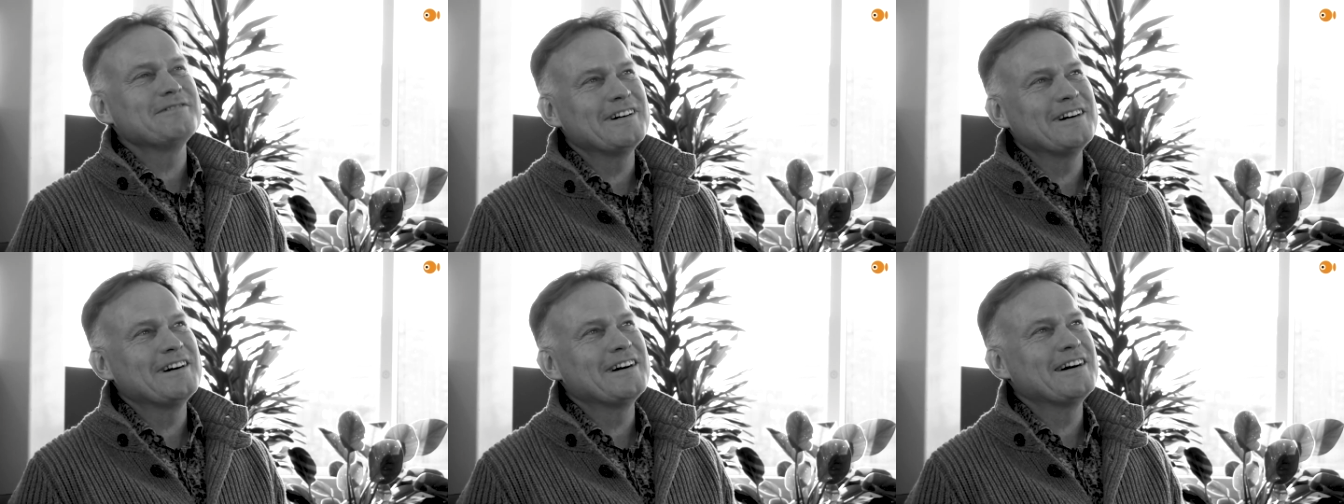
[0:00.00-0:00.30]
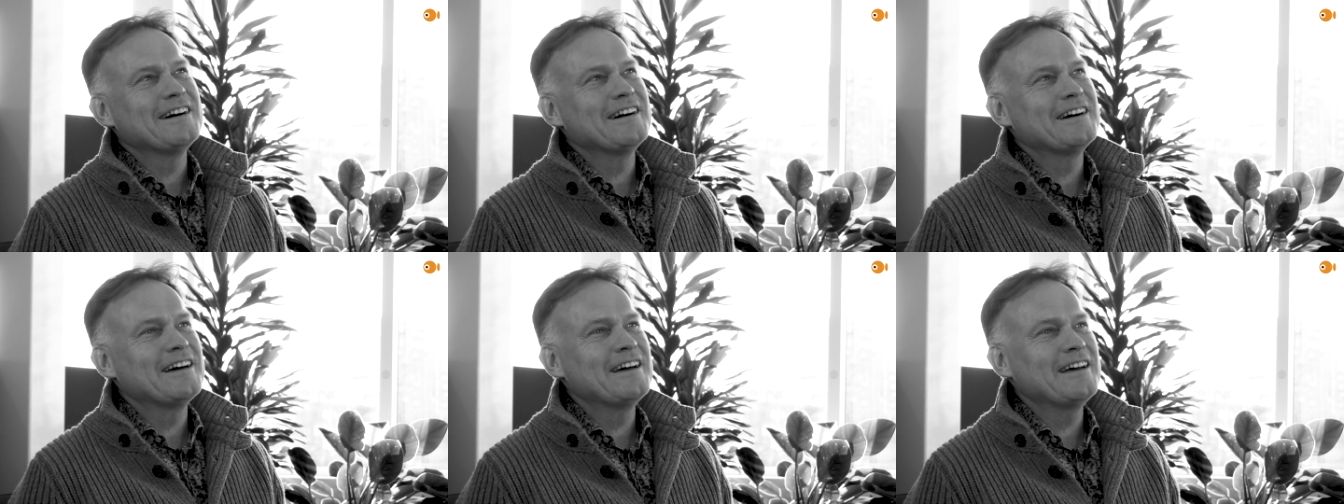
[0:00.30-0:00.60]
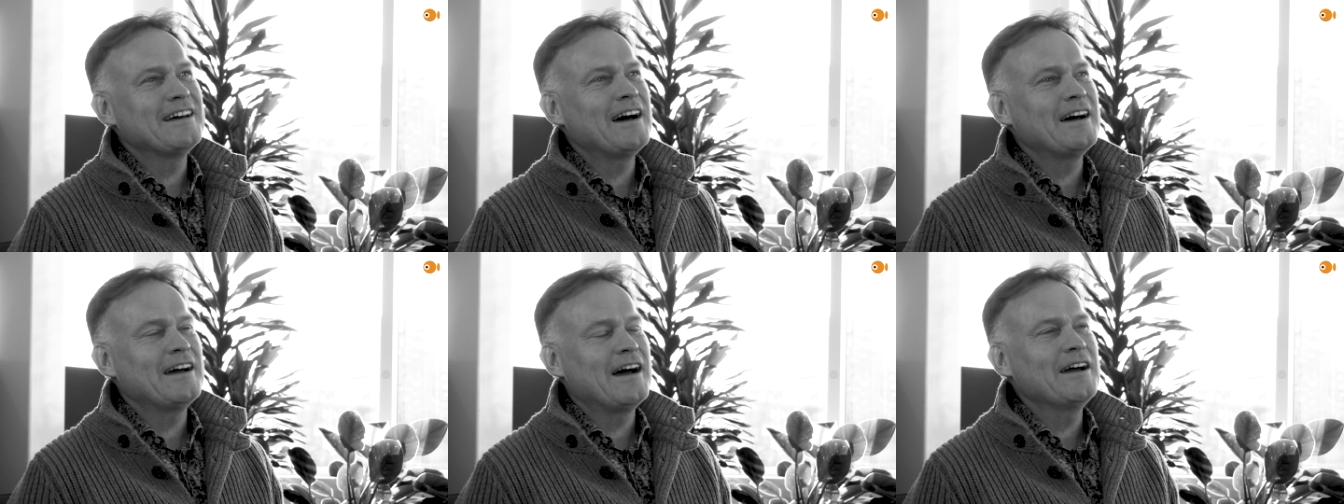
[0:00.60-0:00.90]
Uh,
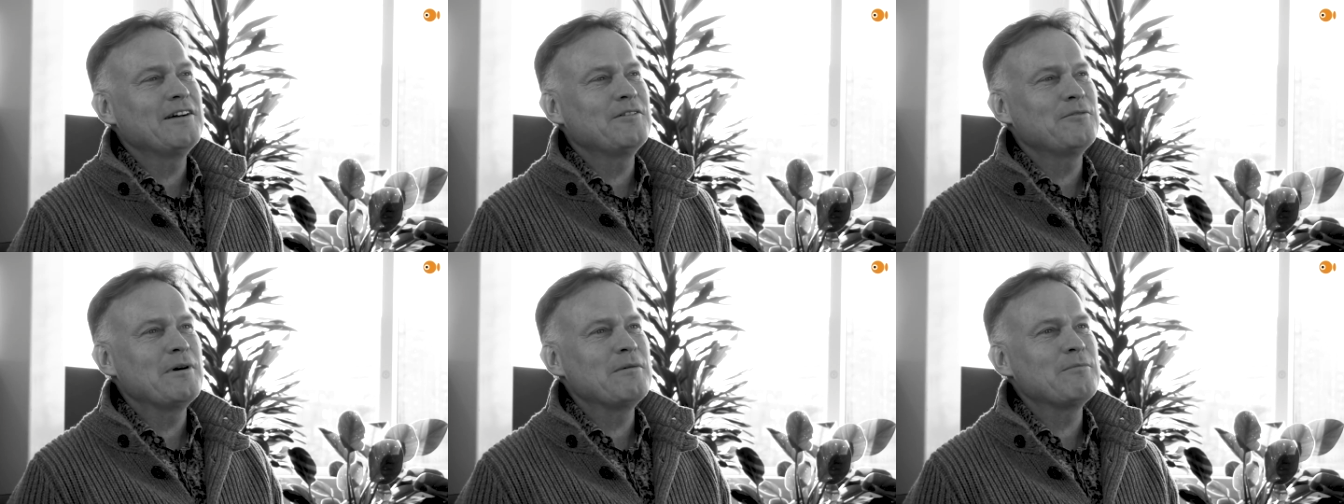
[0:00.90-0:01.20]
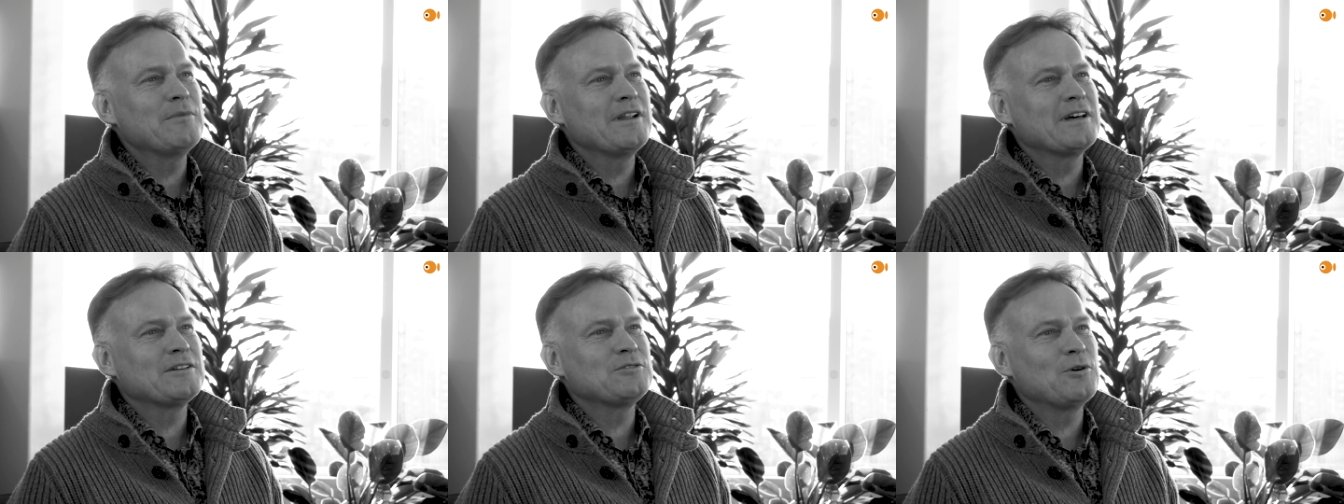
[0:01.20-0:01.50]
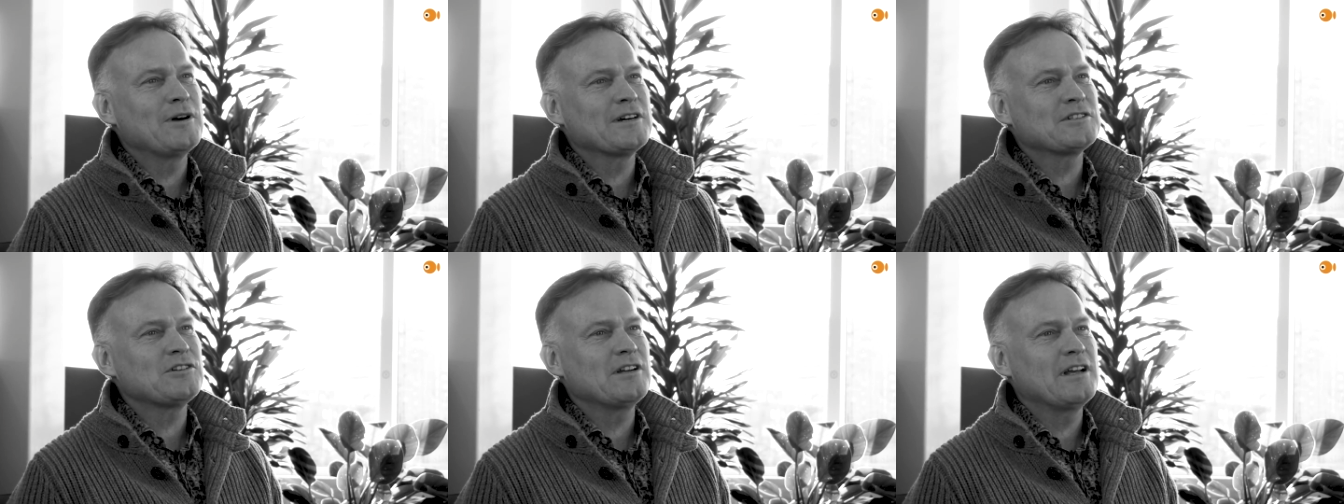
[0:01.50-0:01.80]
I, I, remember that
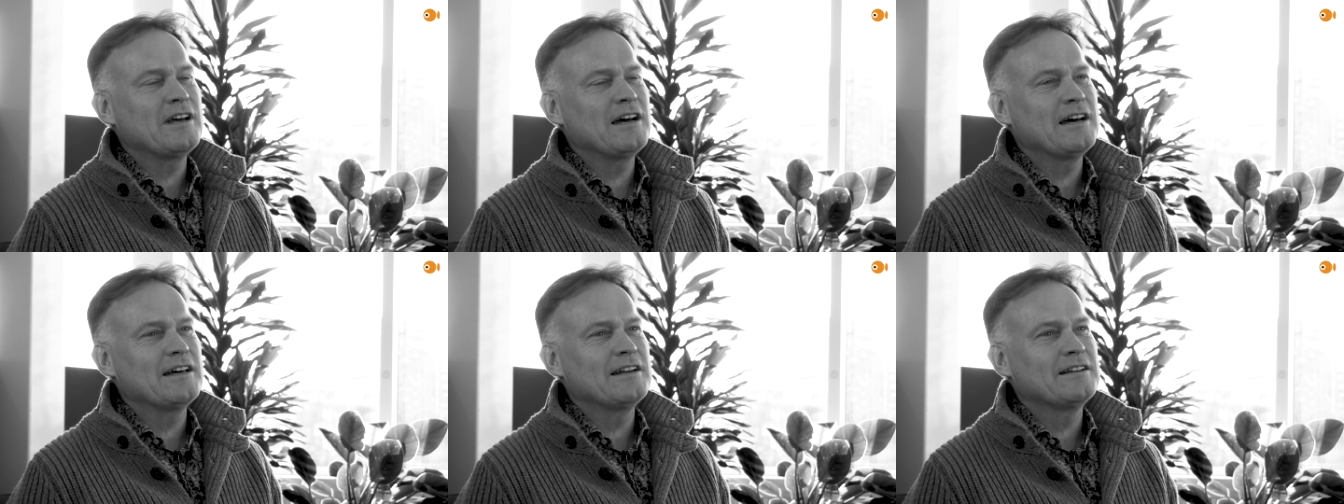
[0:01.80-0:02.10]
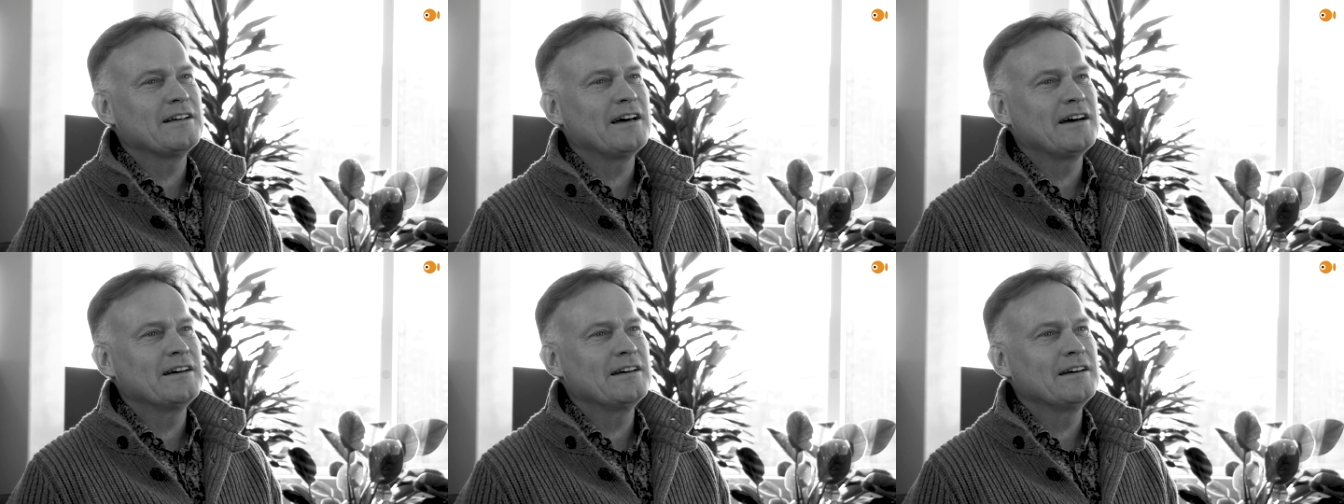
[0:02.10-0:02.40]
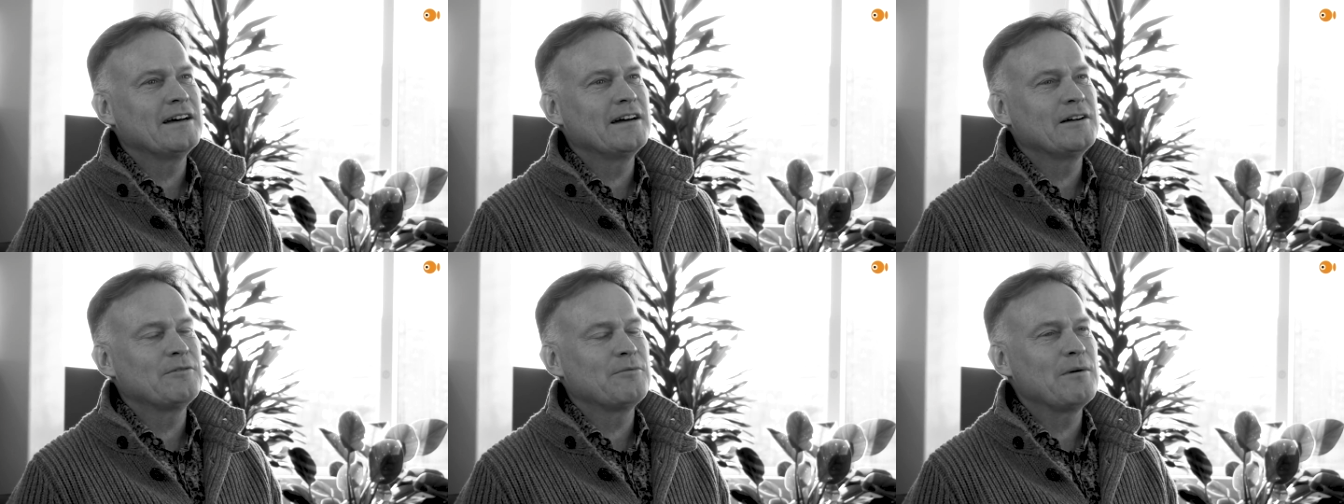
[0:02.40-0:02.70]
you actually had.
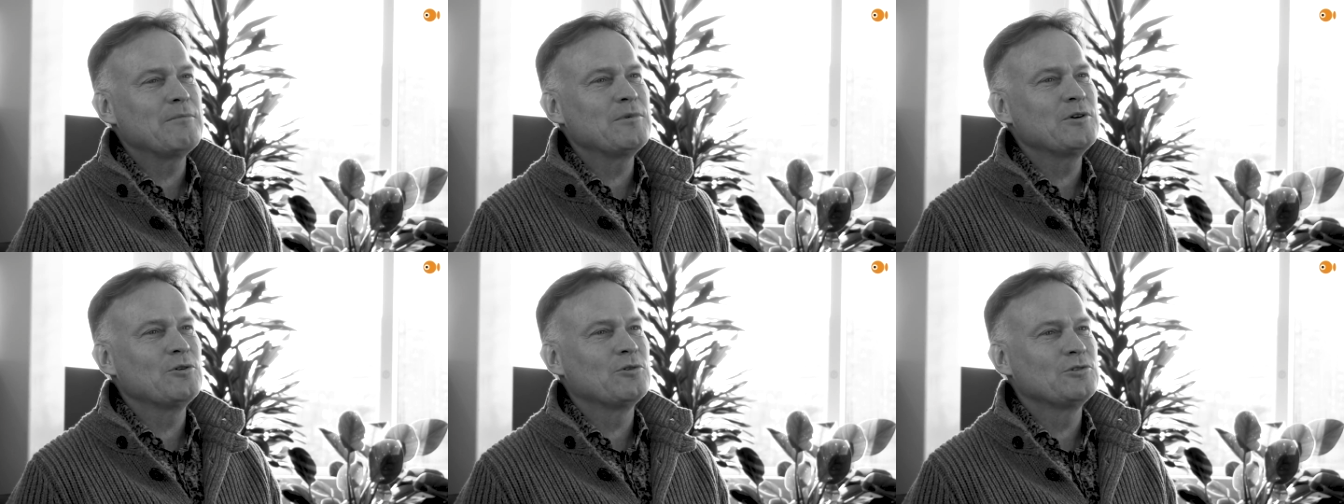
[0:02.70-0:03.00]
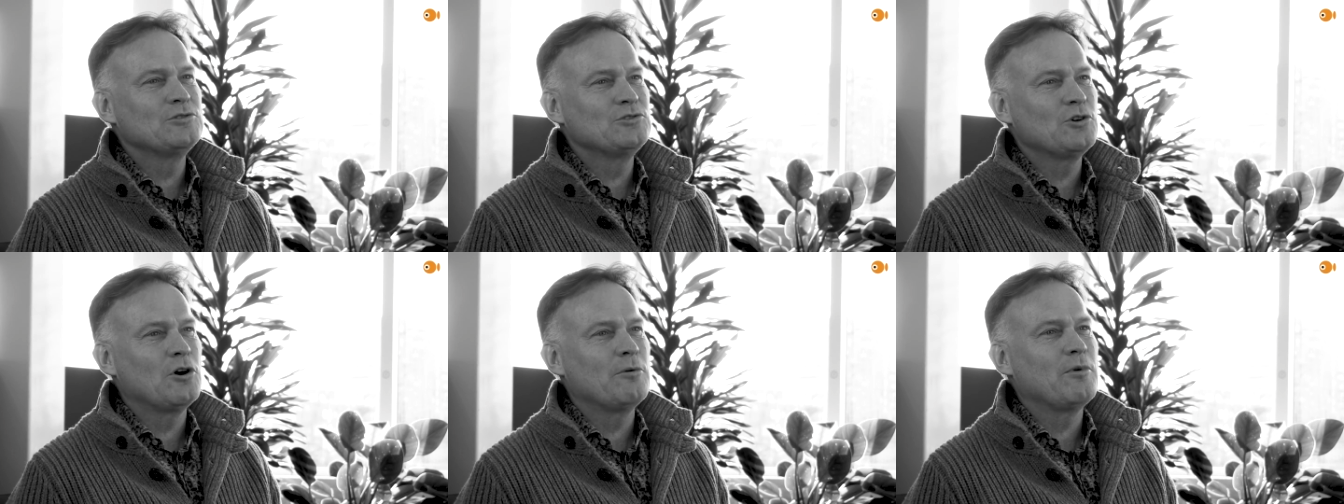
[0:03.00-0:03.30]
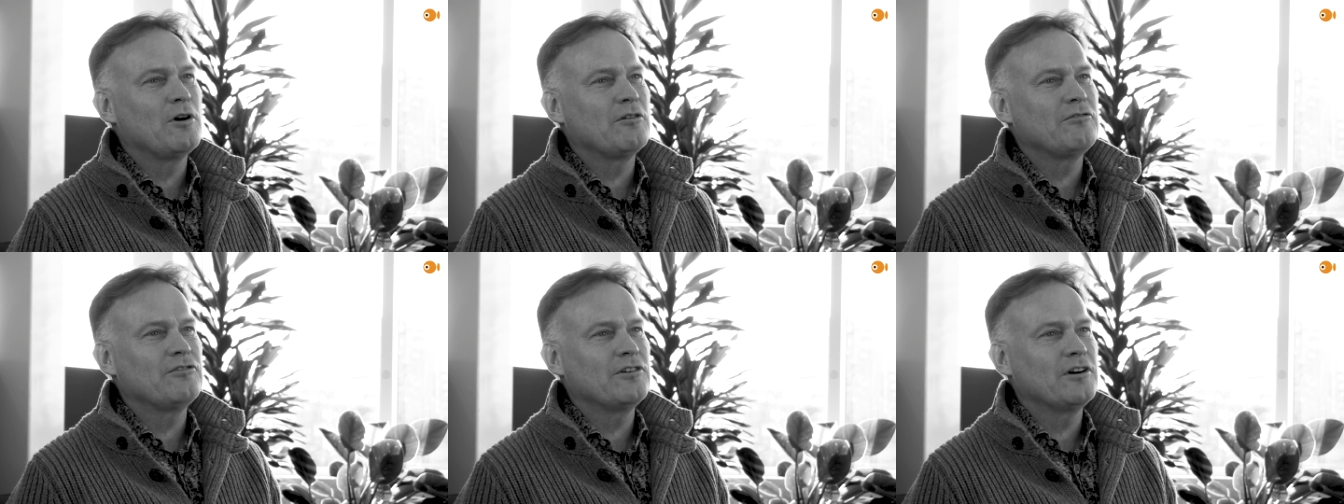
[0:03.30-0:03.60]
I remember your job
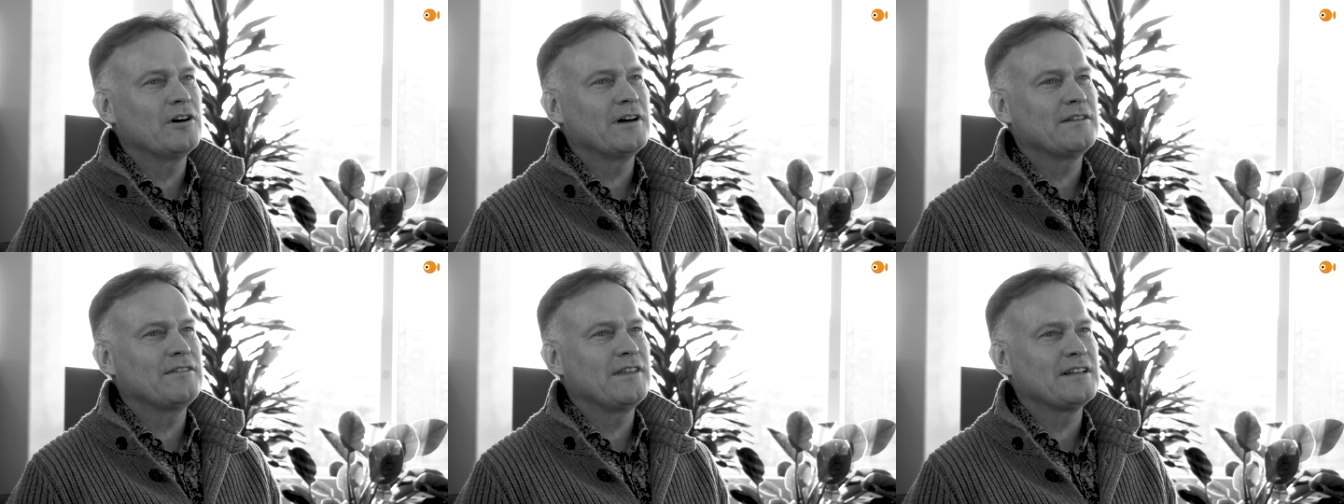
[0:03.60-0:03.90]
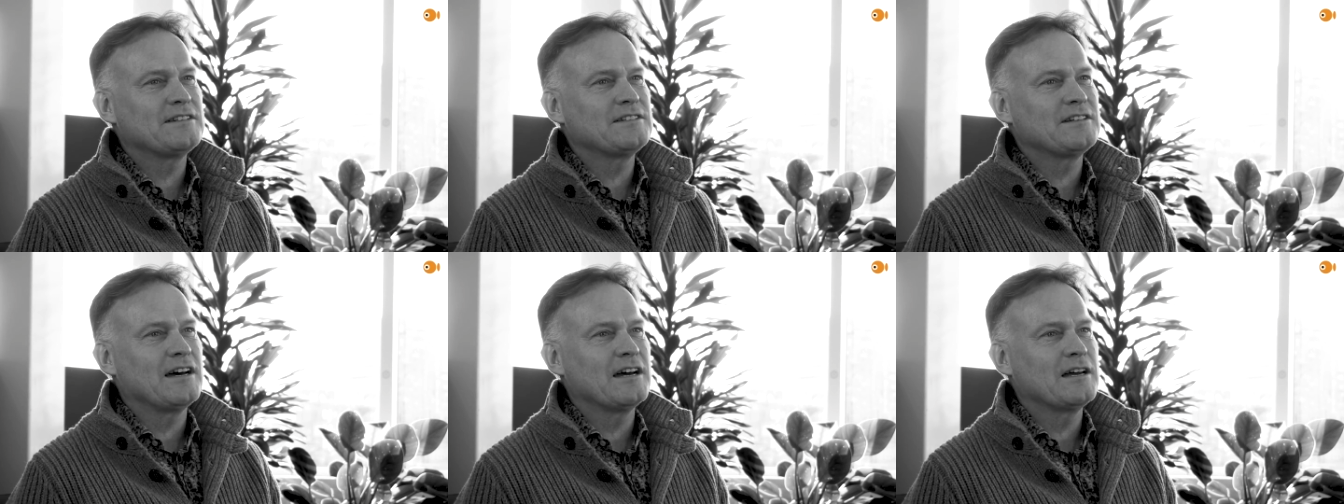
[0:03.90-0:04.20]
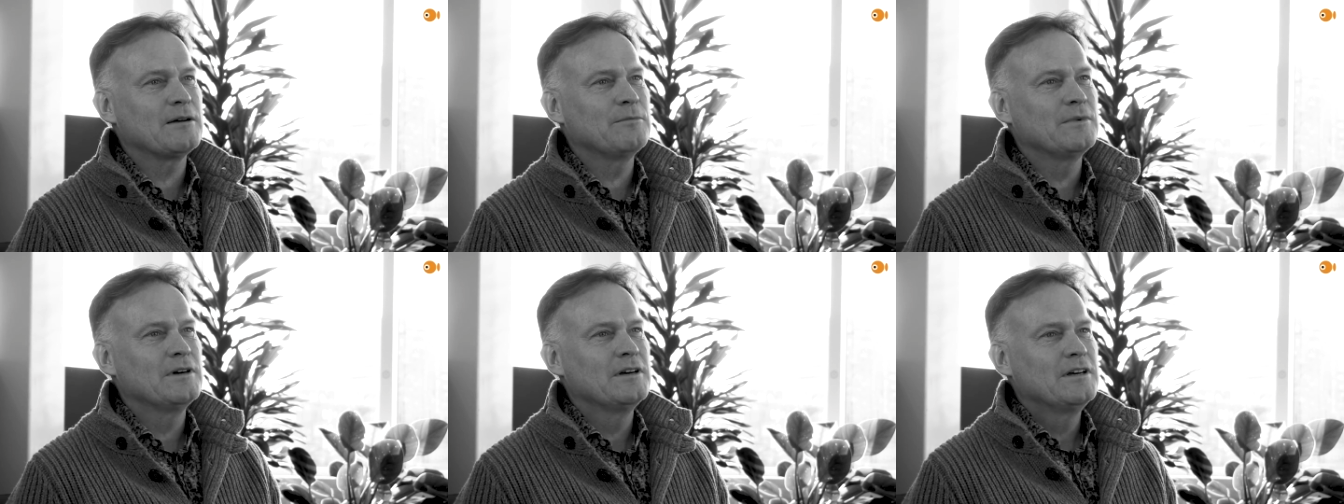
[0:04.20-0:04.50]
offer at that
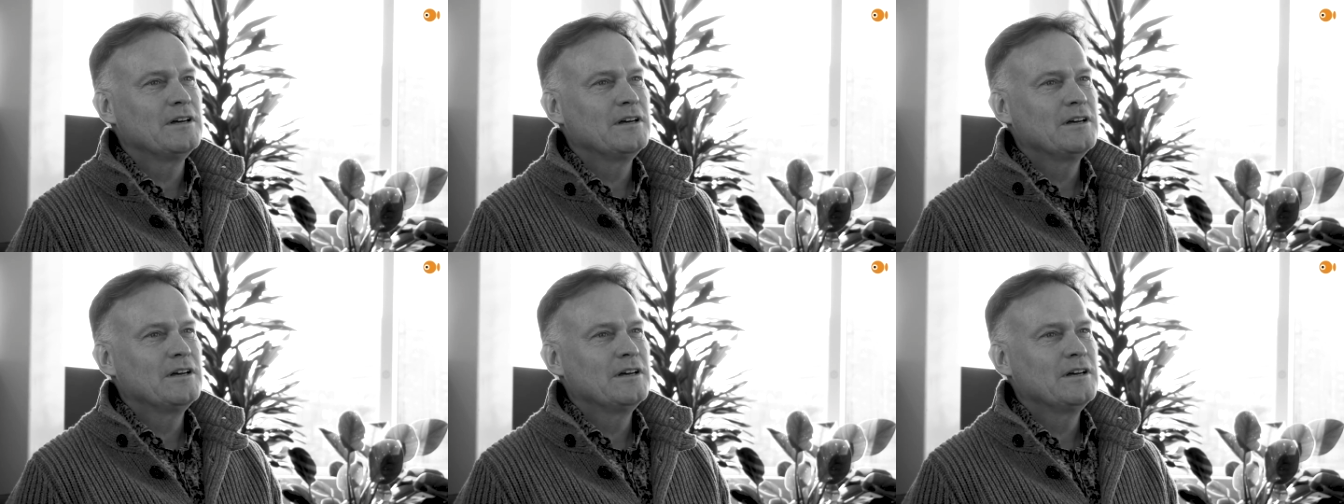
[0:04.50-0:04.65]
time.